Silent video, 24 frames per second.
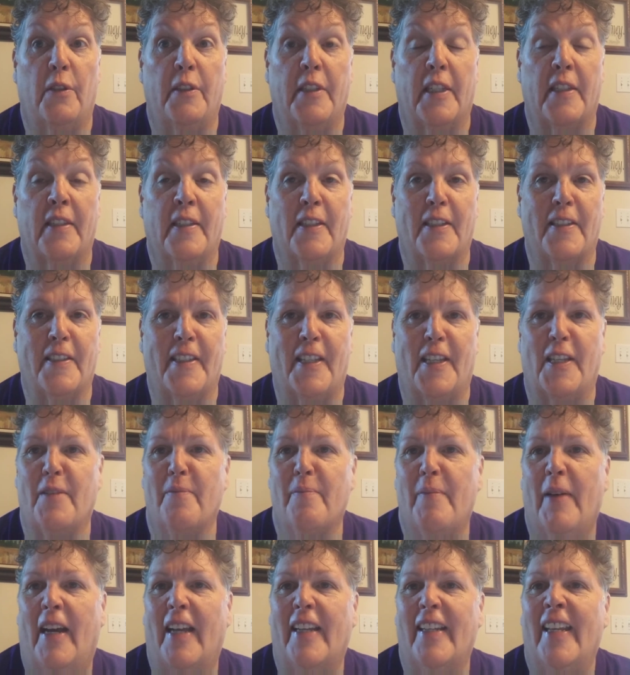distancing,
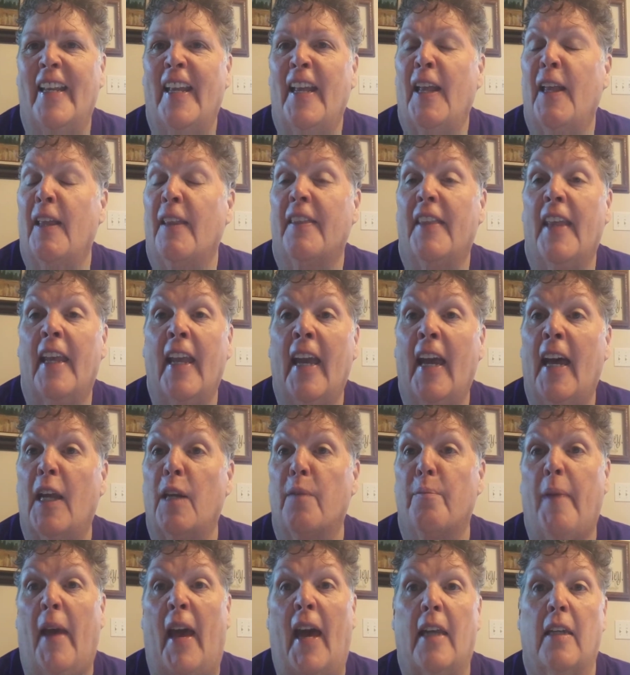but they had
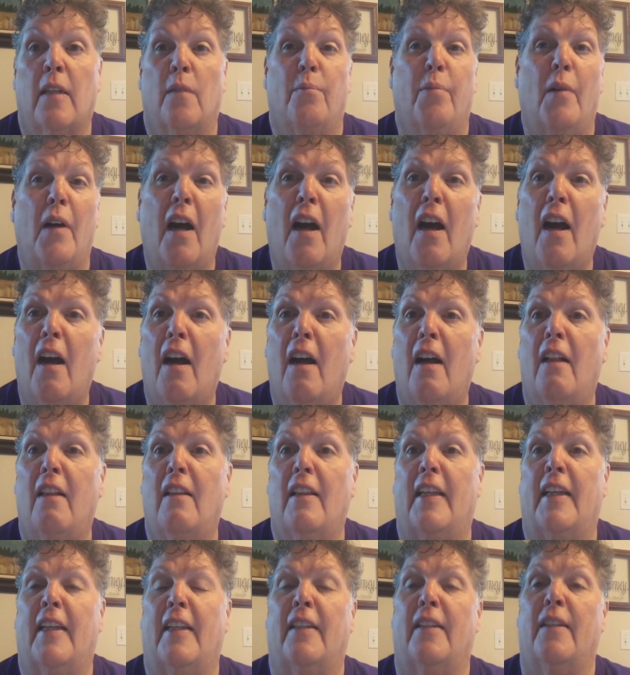a bat and a ball,
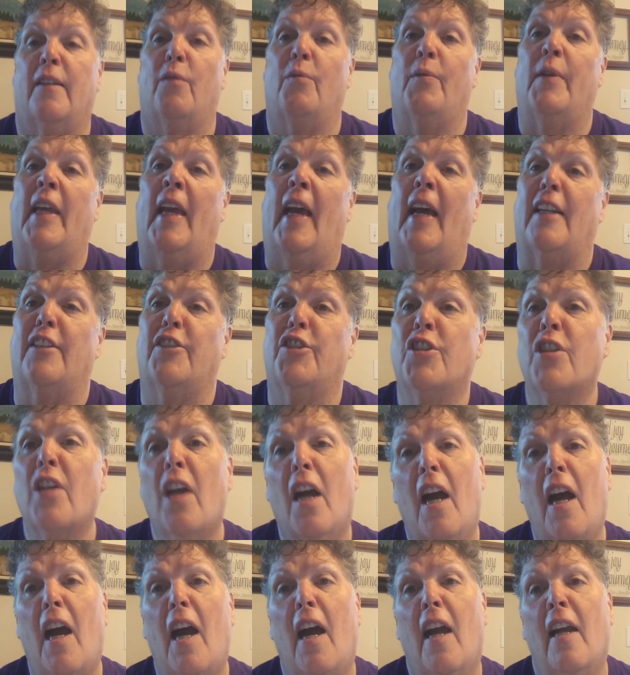and we had
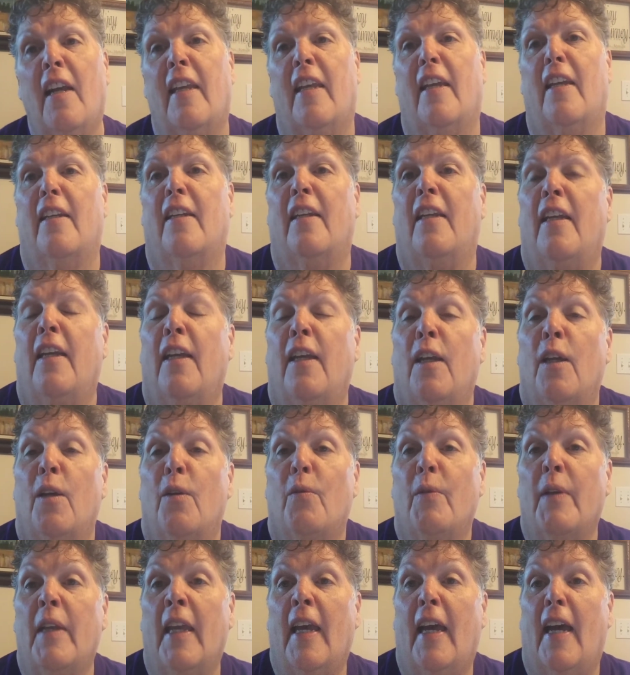chalk, and
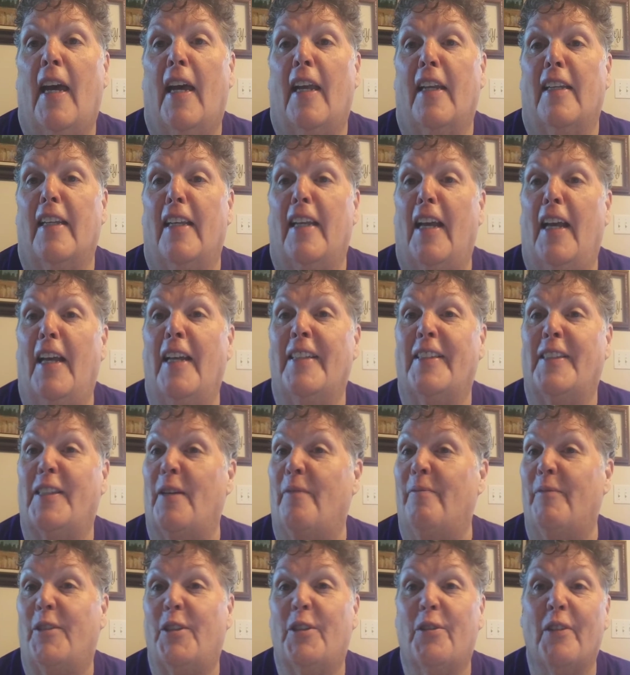we had
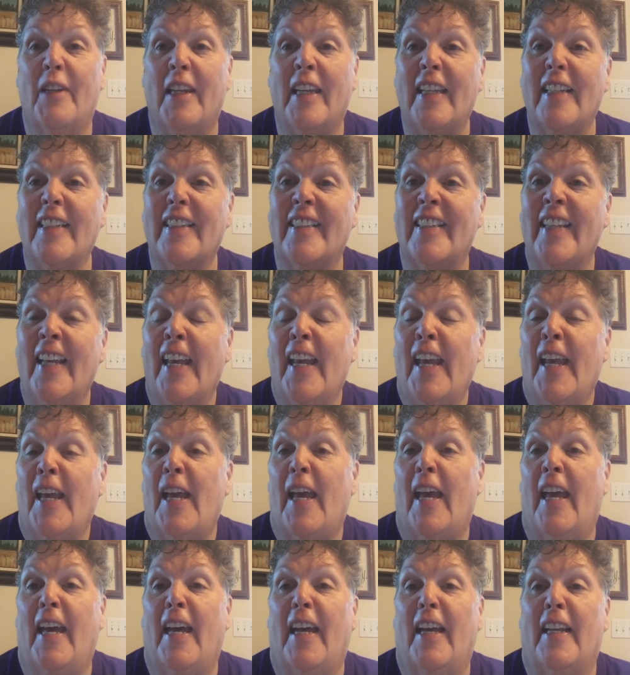some treats,
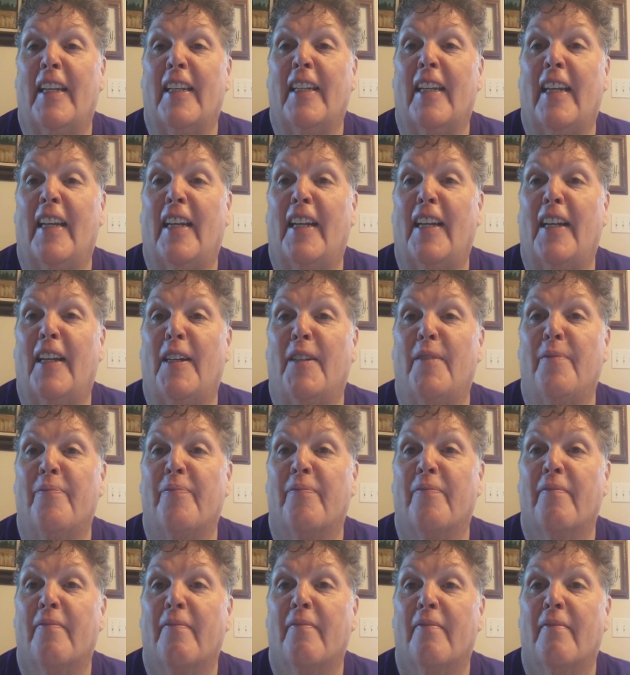
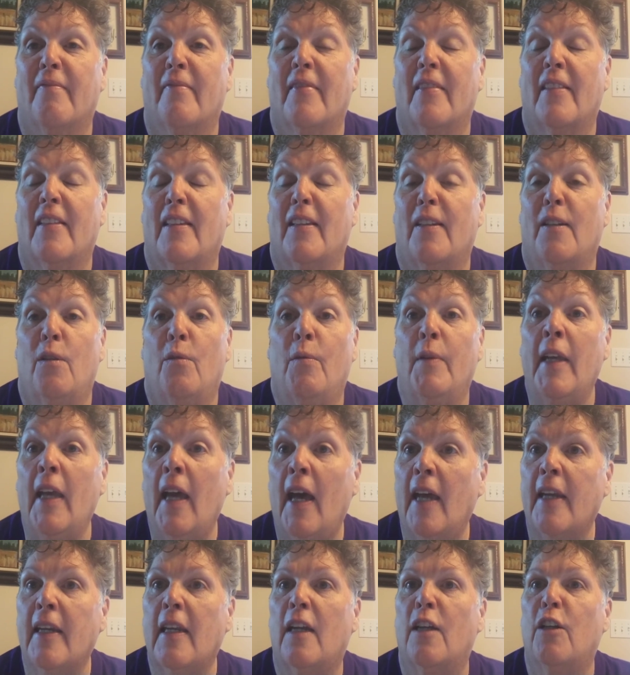and we
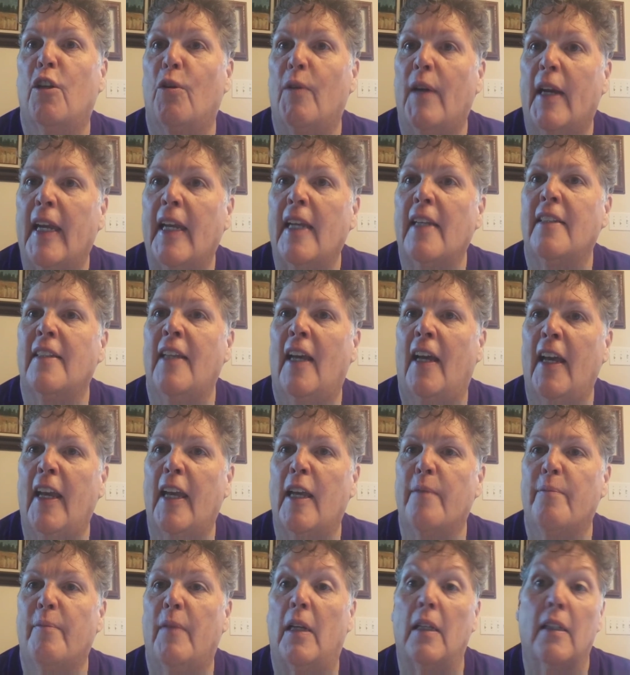had a great
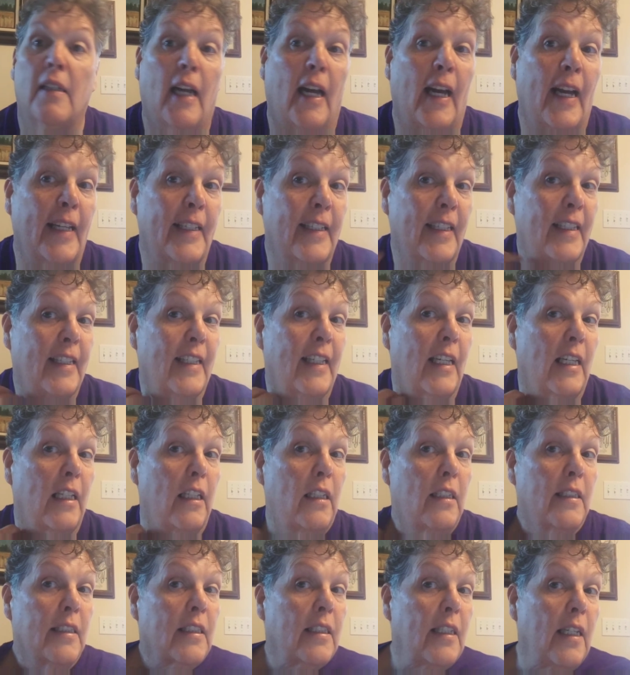time. I did get a
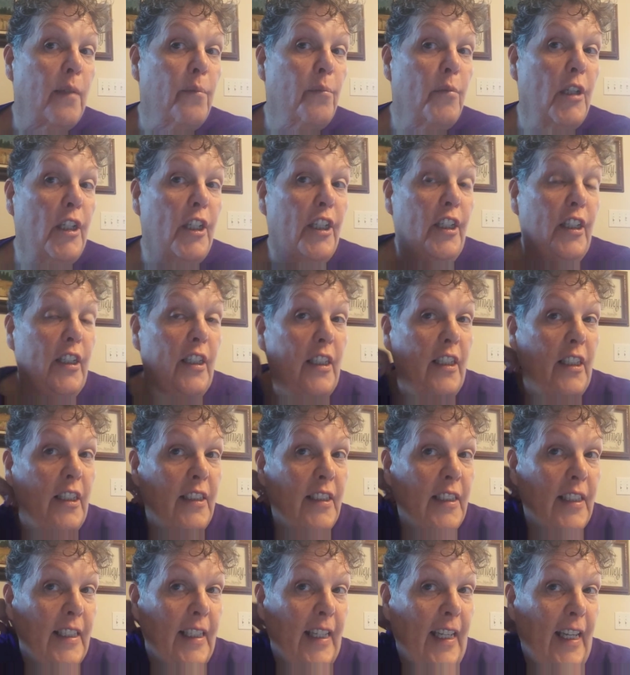little sunburn
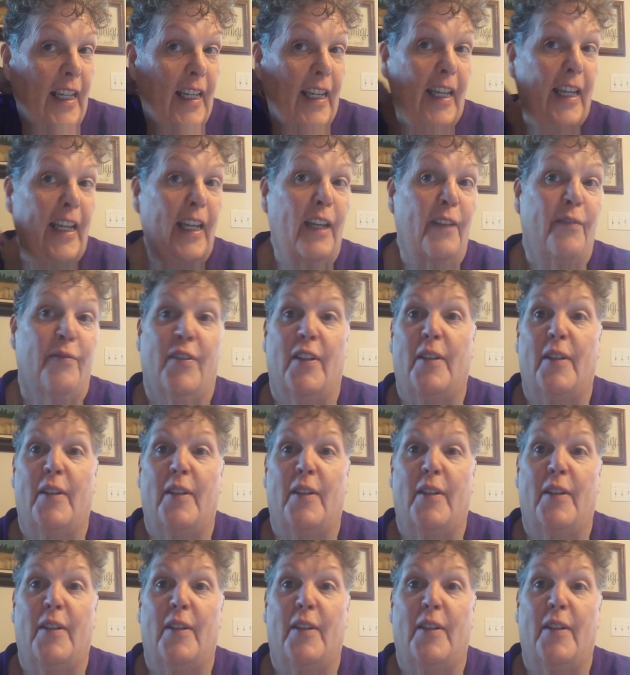yesterday